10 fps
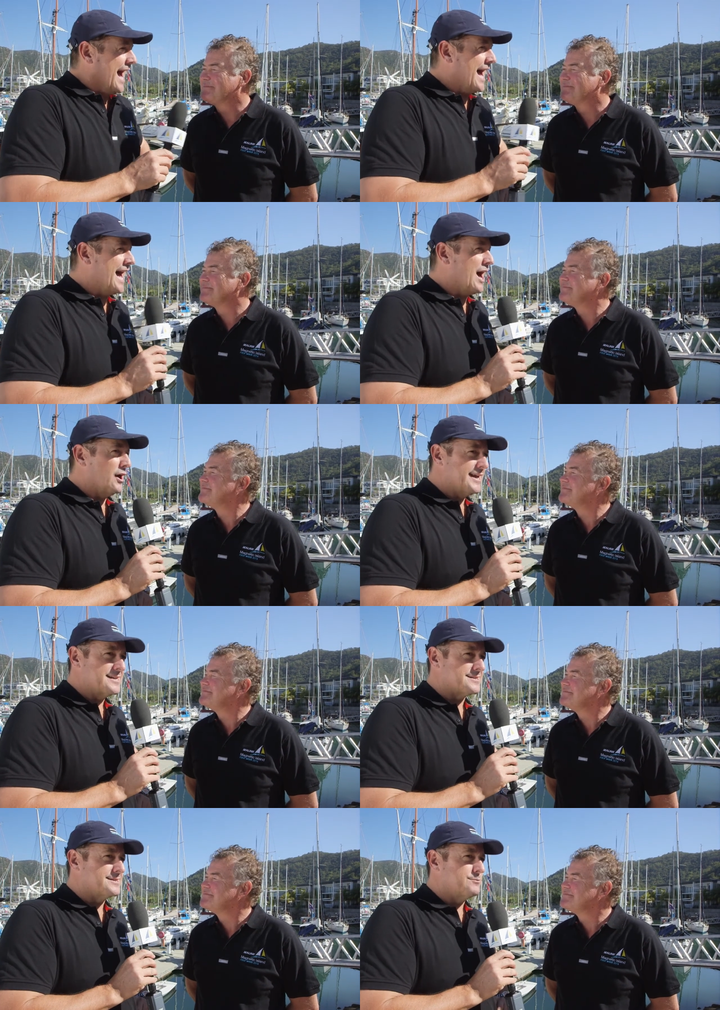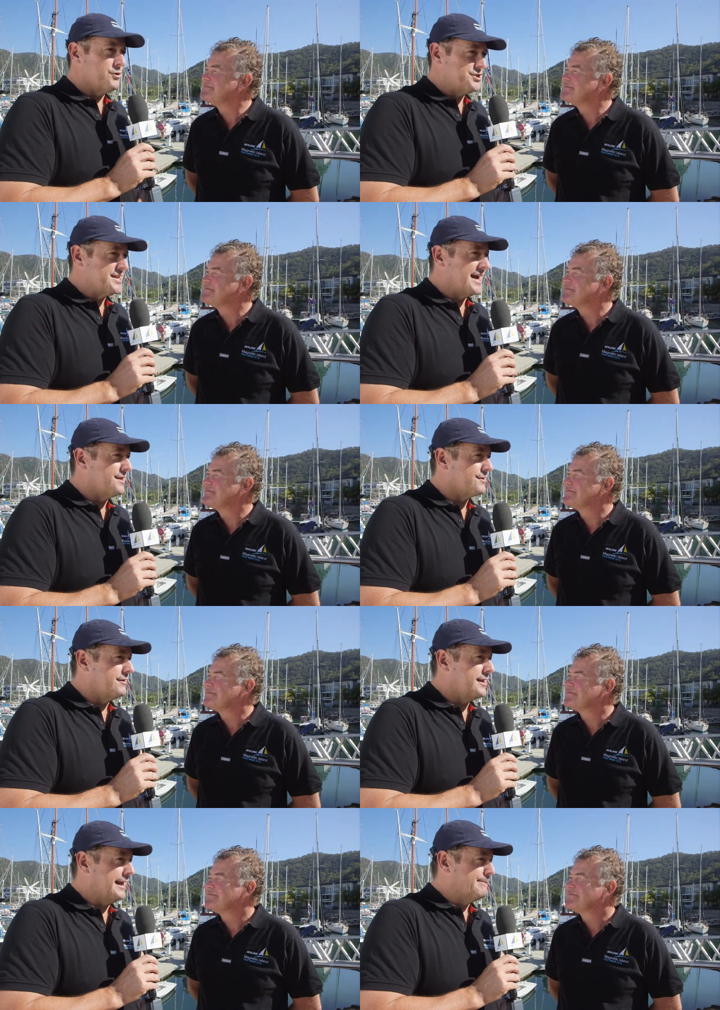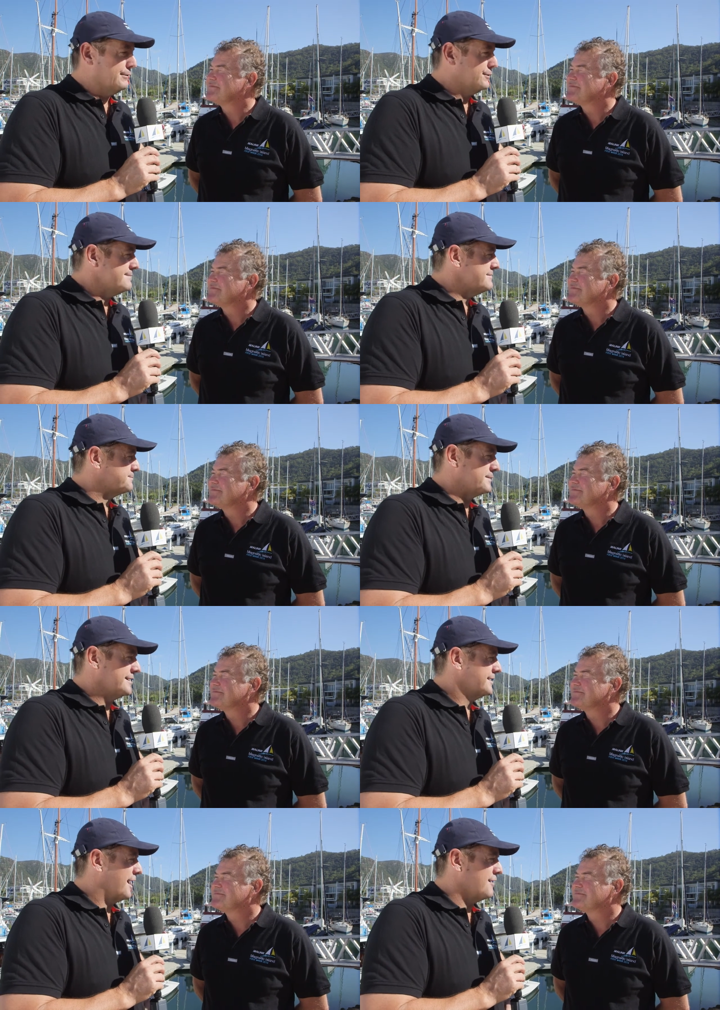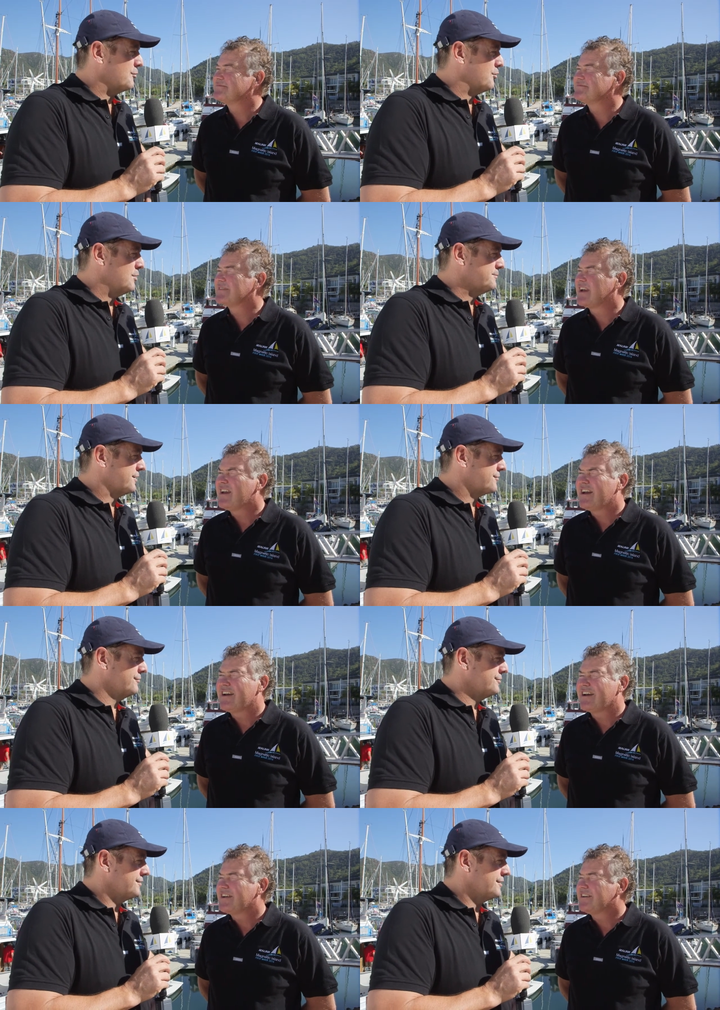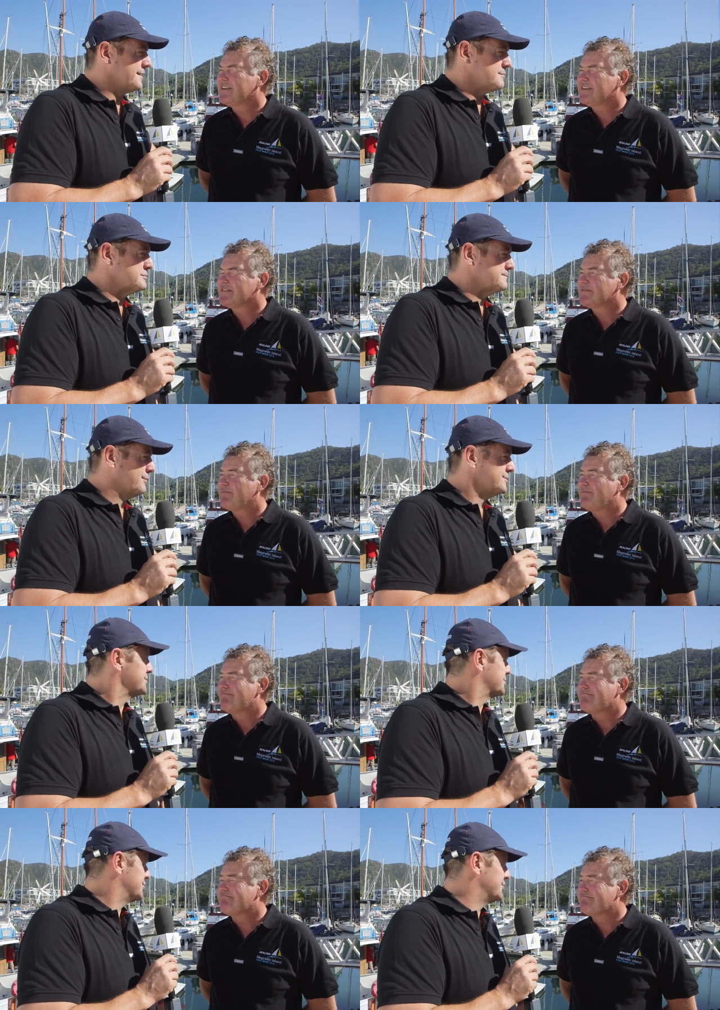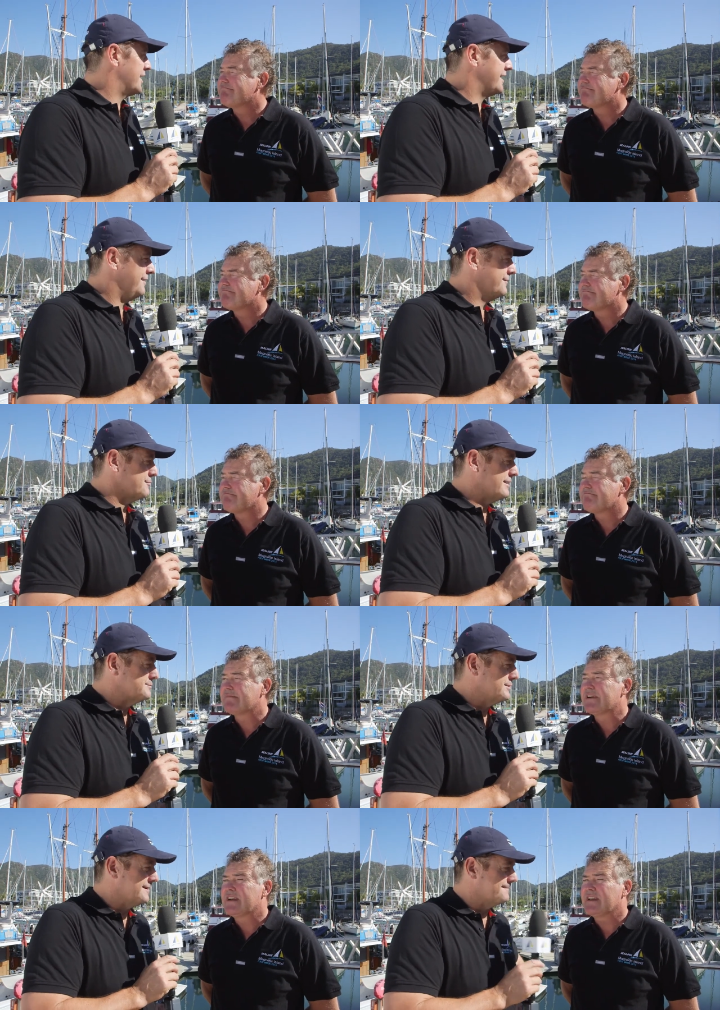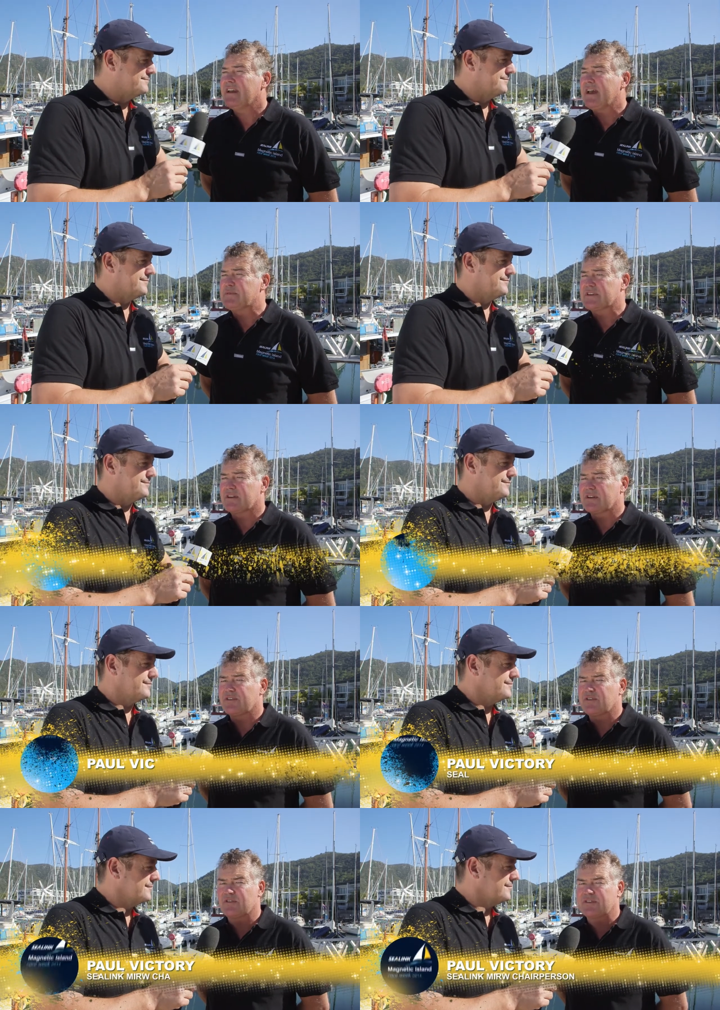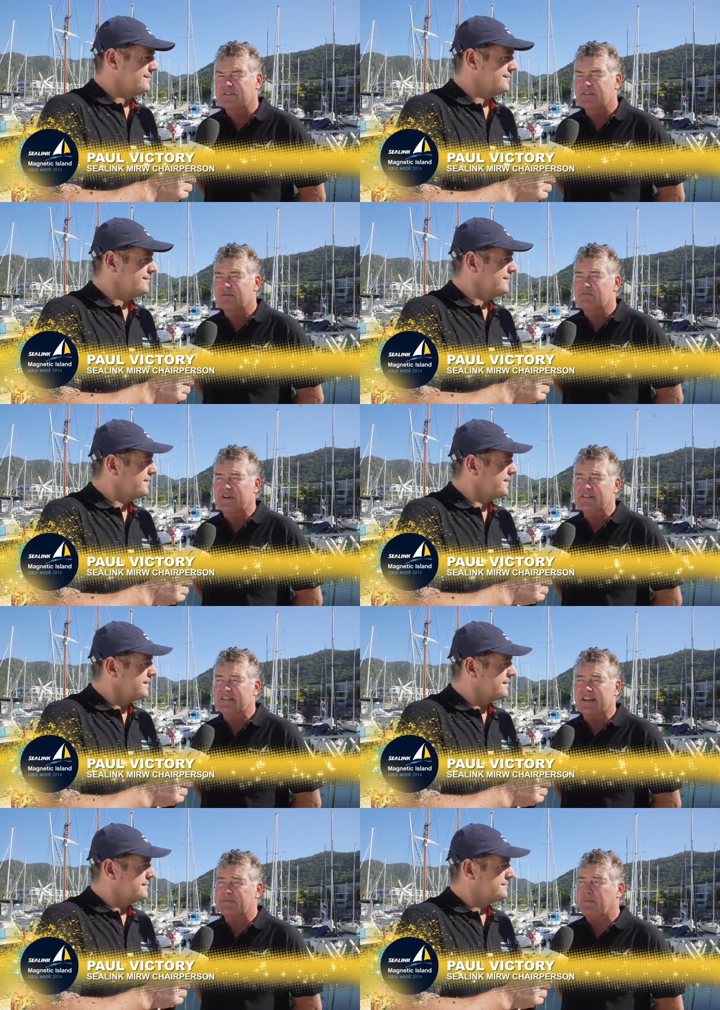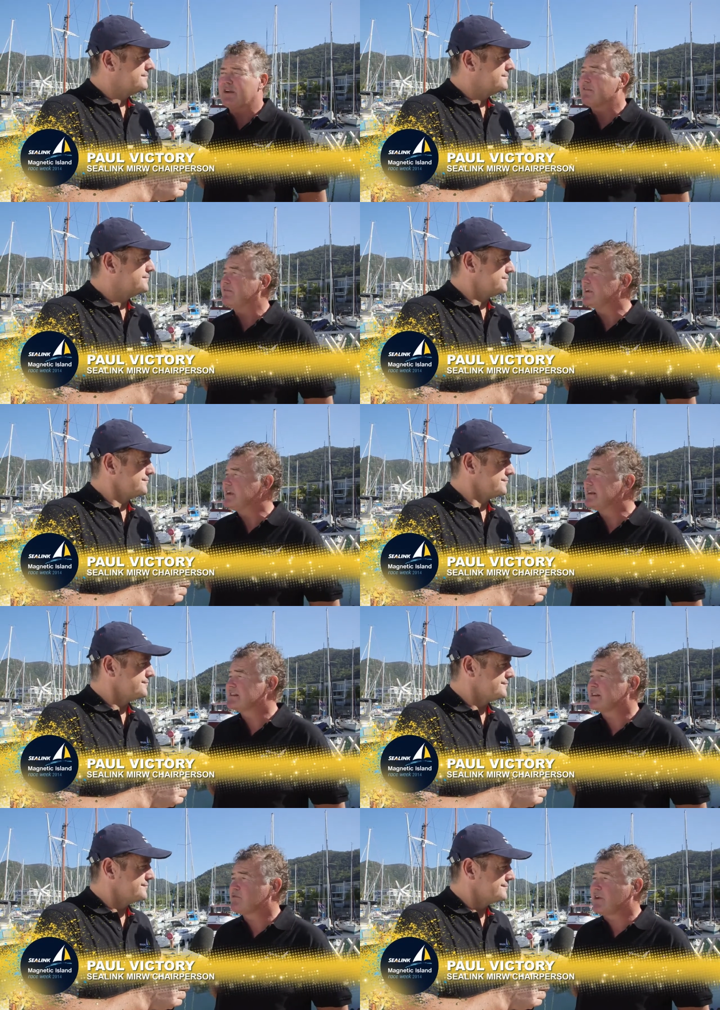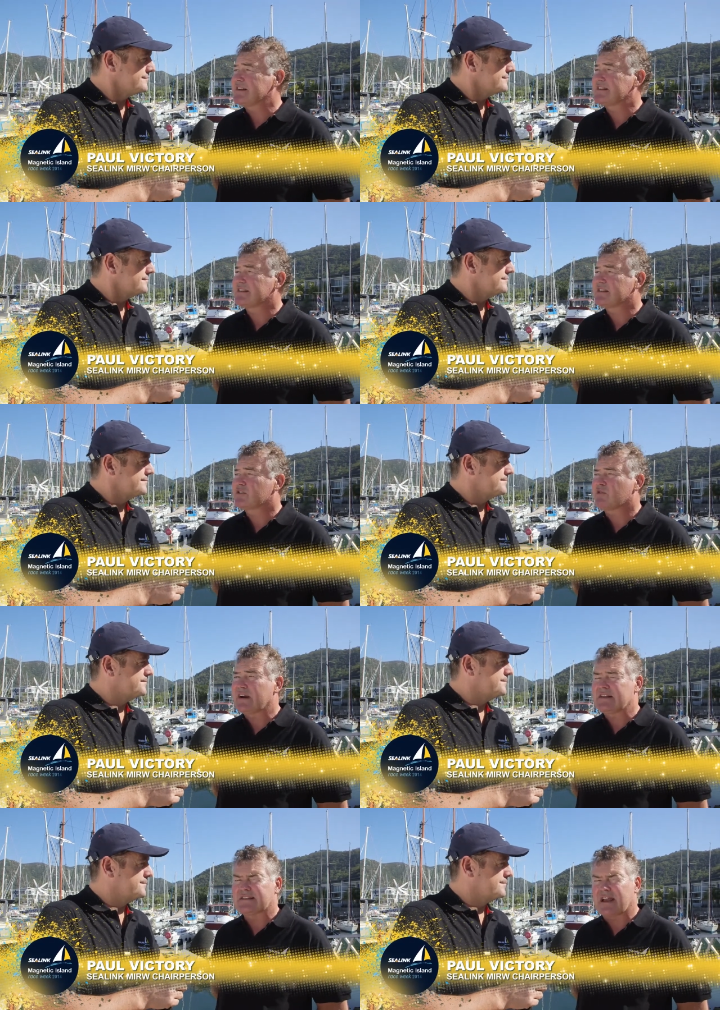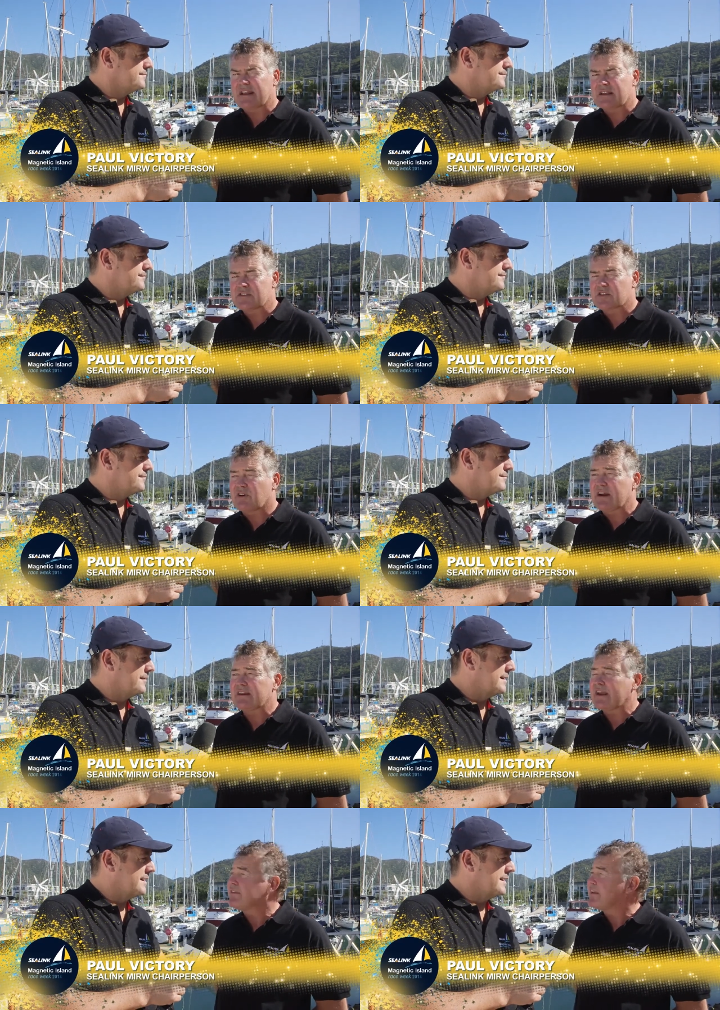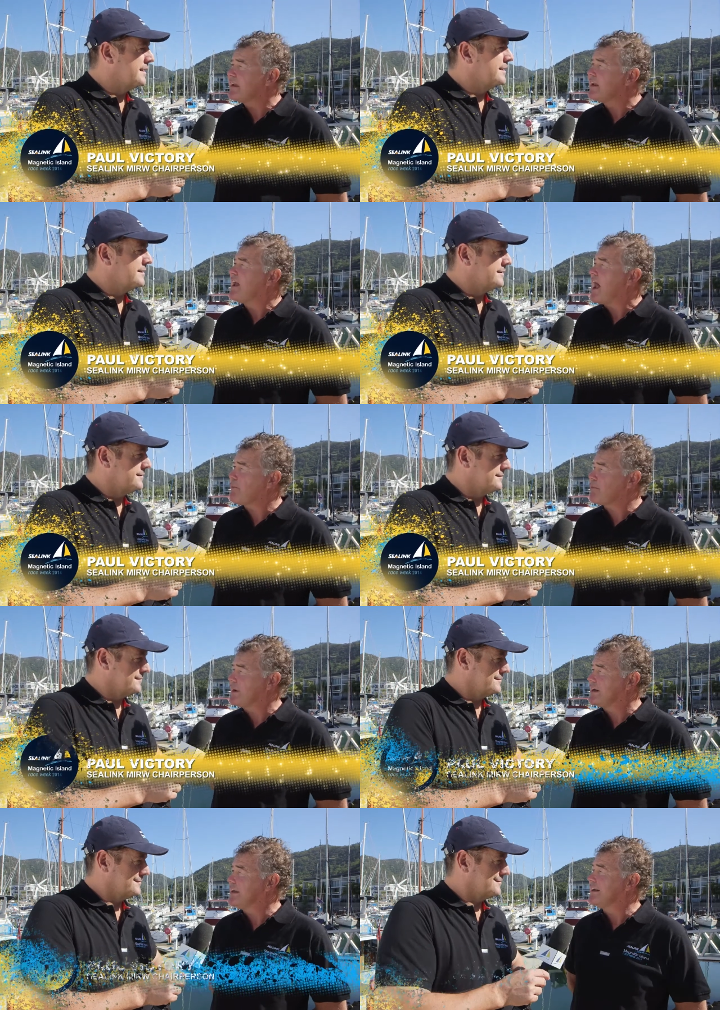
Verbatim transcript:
Speaker 1: Uh, I guess we're into day three here, Paul. You must be overwhelmed and thrilled at the, at the response and the turnout here for the race week.
Speaker 2: Yeah, absolutely thrilled. Race gets better every year, doesn't it? Racing is great, sailing is great, and the après